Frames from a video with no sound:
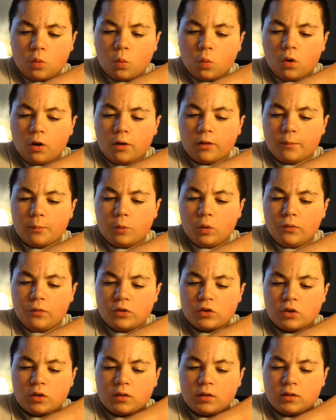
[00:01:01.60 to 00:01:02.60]
of the
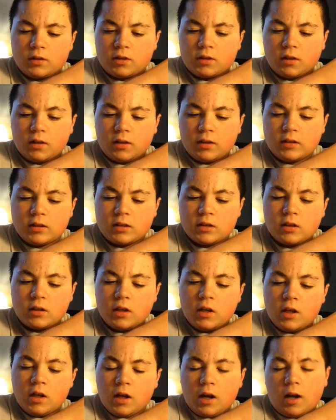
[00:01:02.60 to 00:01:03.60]
movies on this list.
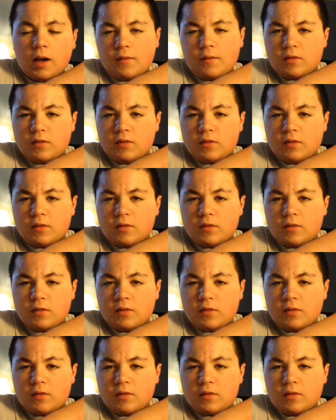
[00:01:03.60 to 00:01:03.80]
I haven't